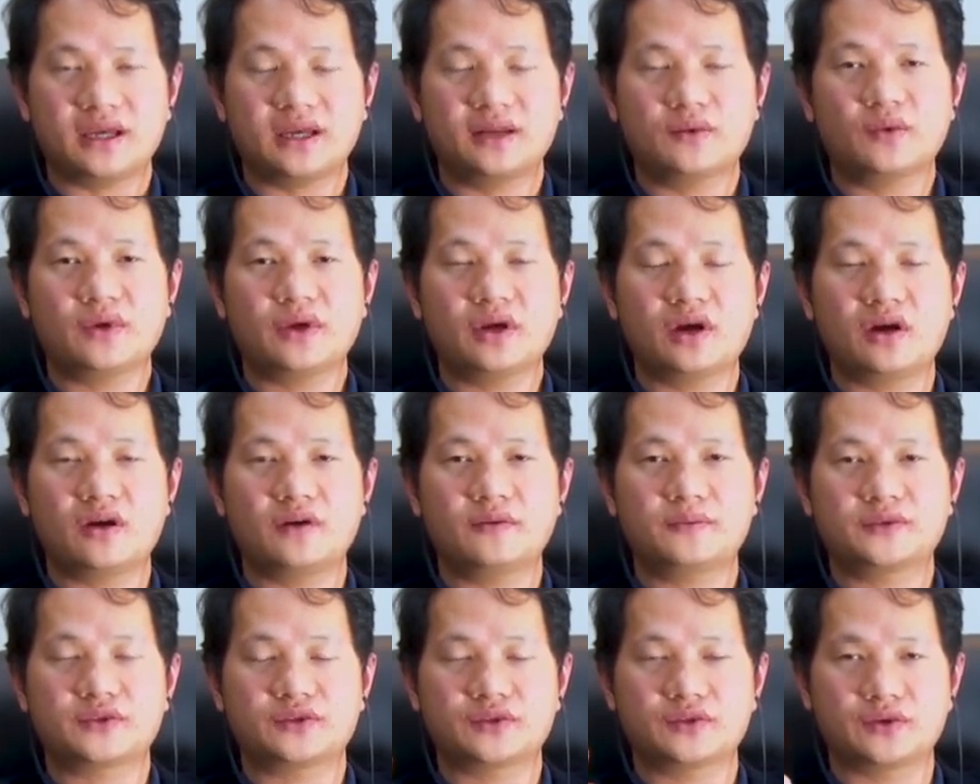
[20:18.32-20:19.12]
And we
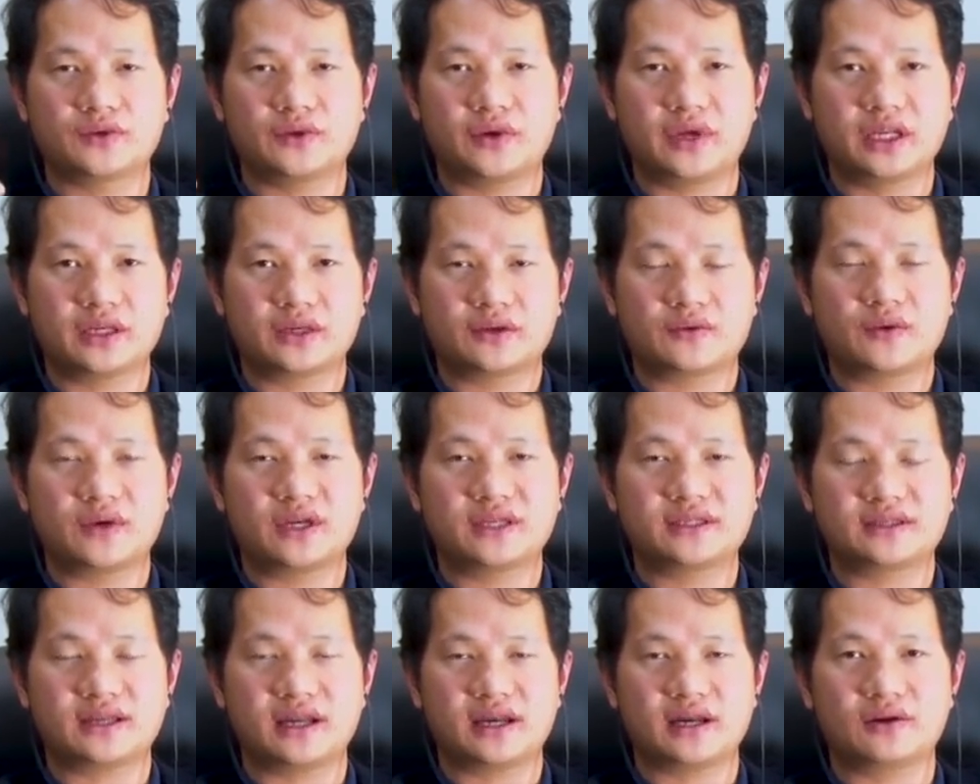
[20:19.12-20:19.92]
hope to
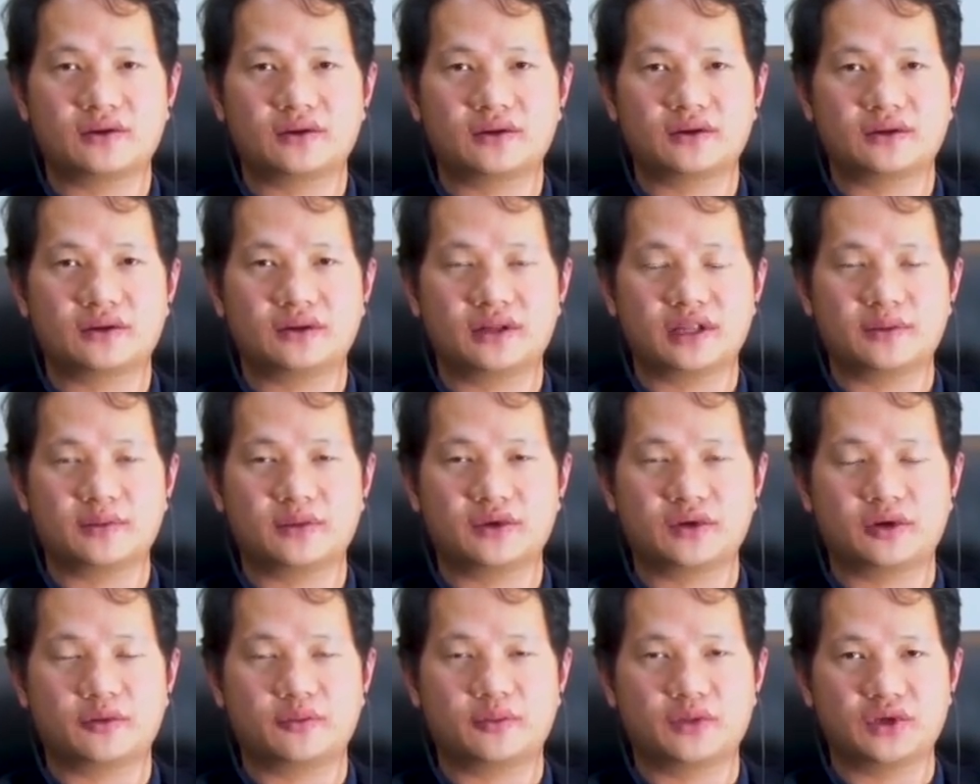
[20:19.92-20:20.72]
increase our
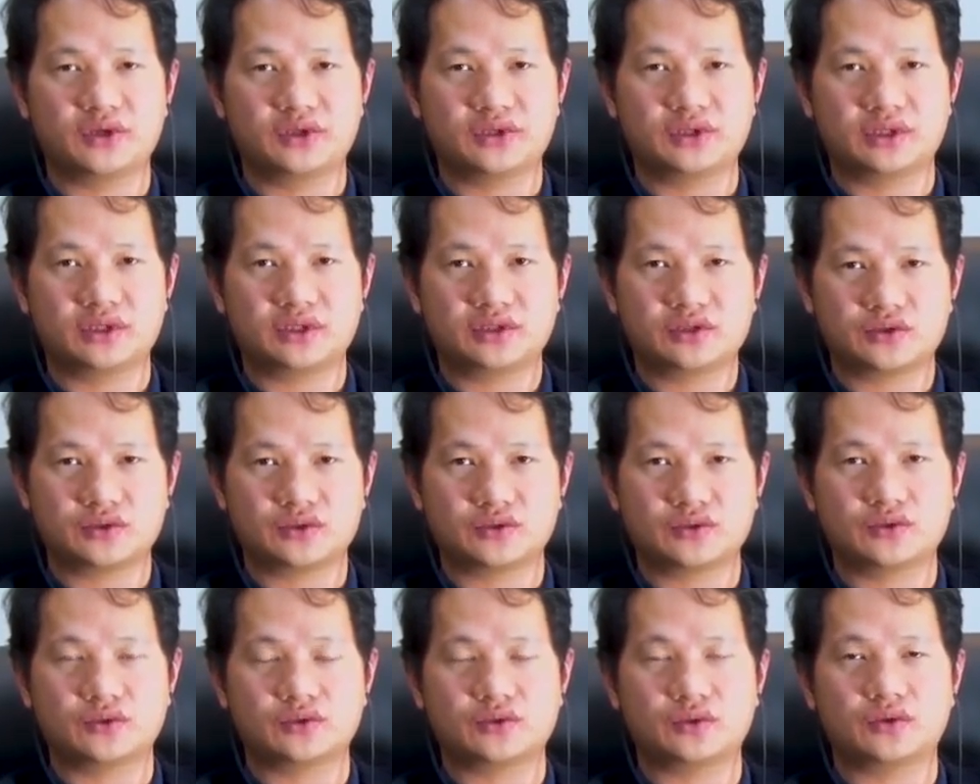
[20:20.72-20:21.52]
number of merchants
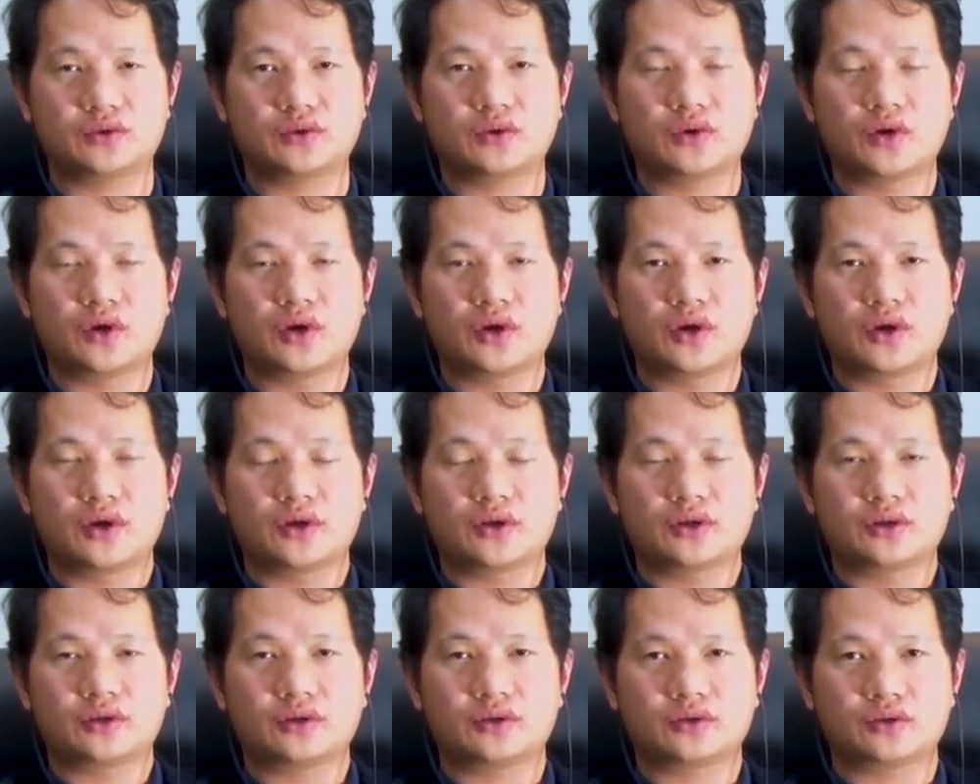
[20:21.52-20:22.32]
to
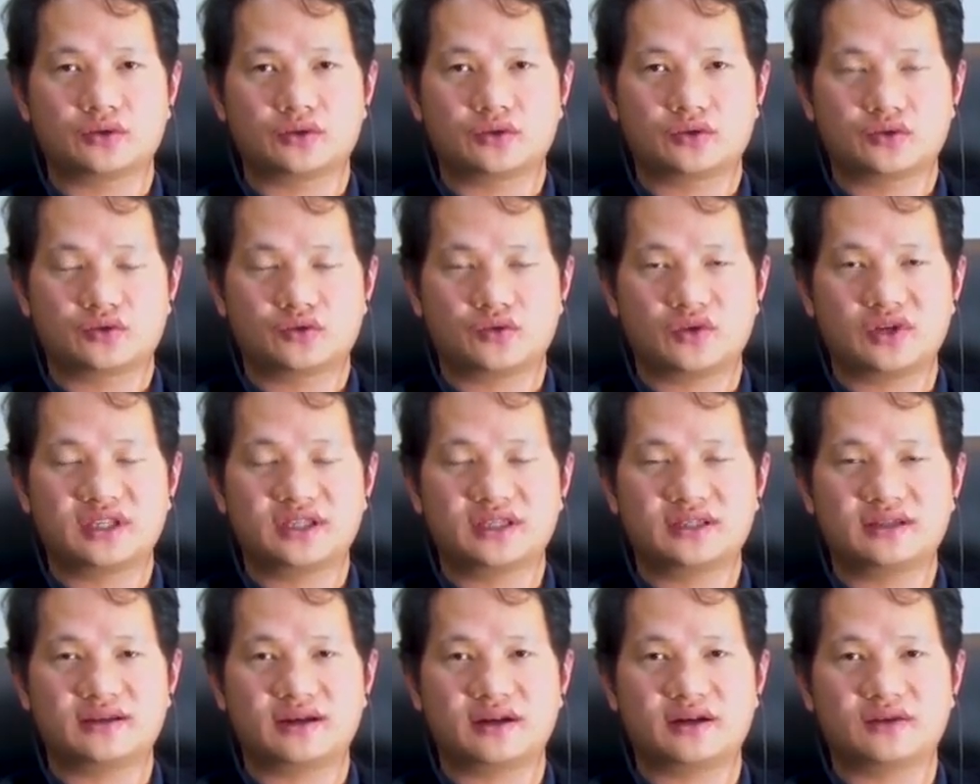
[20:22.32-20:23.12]

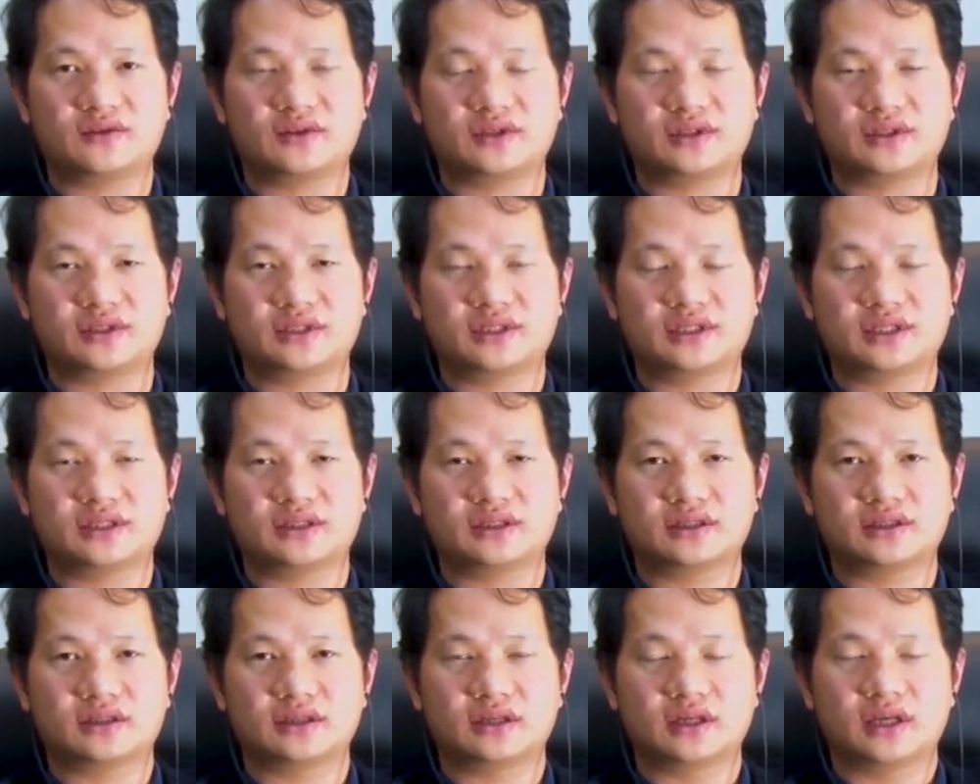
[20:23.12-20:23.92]
20,000
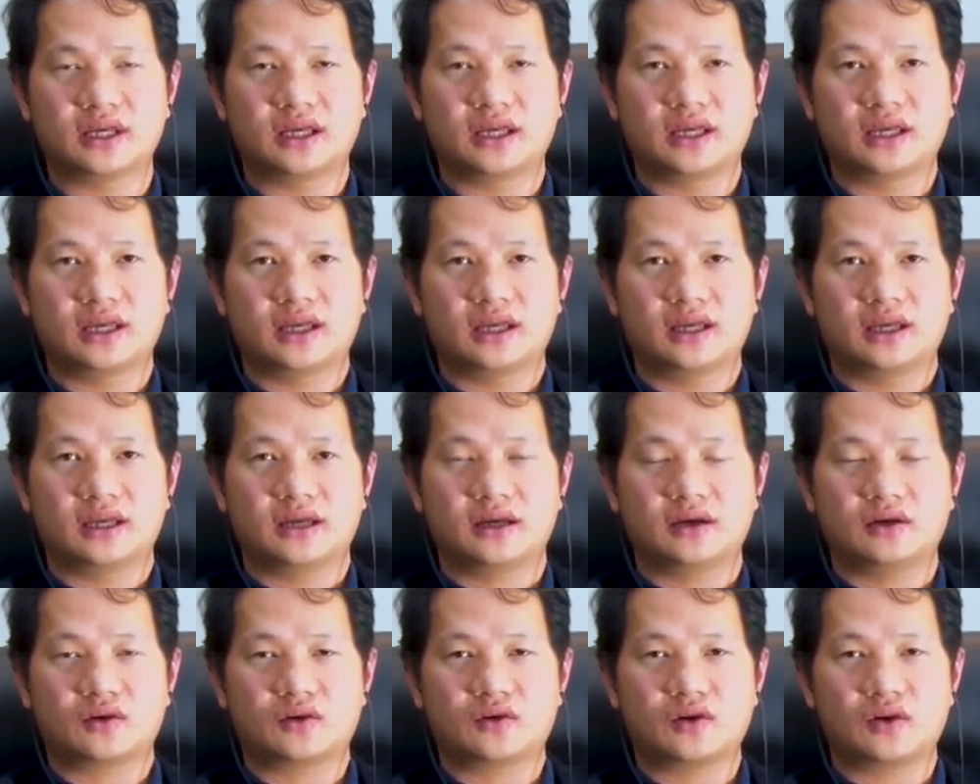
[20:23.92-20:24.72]

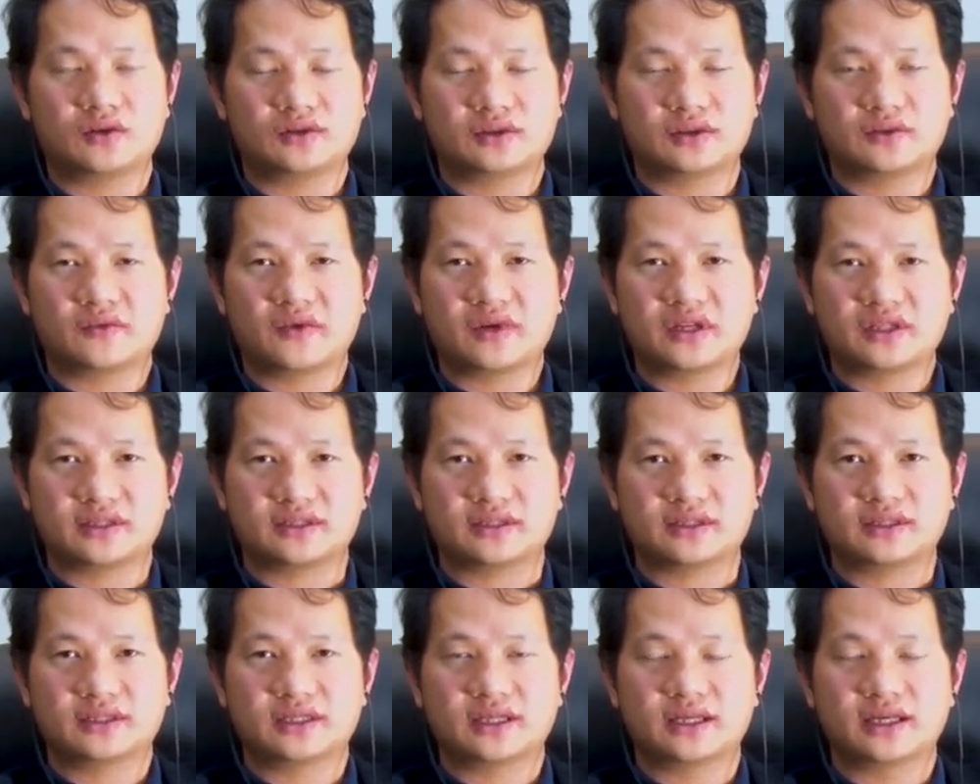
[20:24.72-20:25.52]
across the
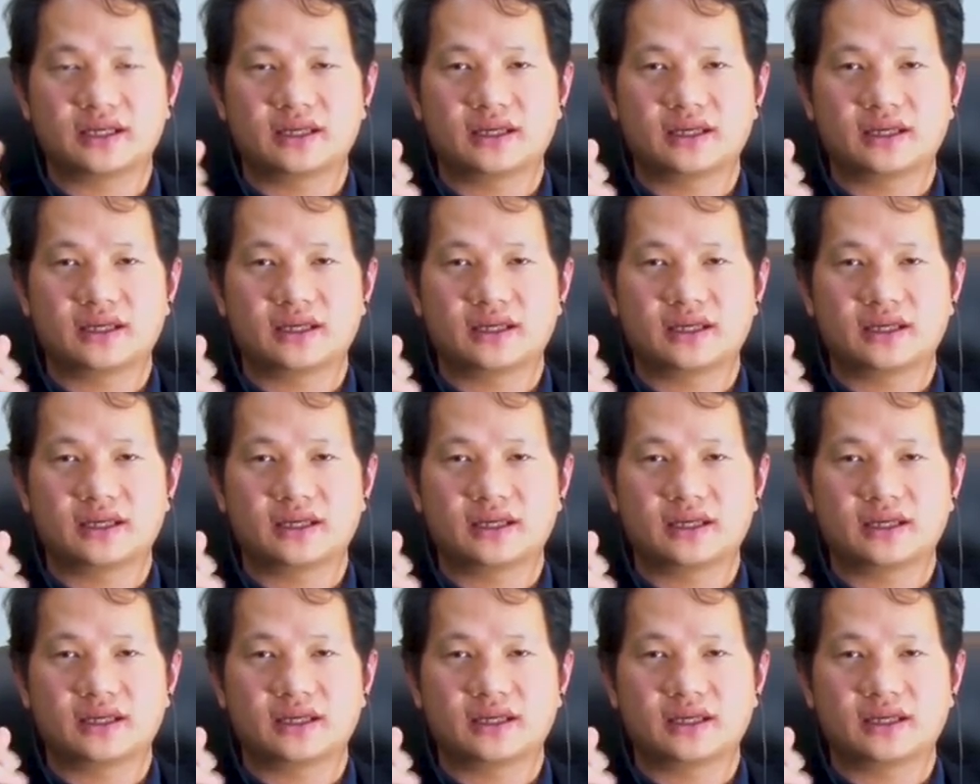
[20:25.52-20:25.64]
region.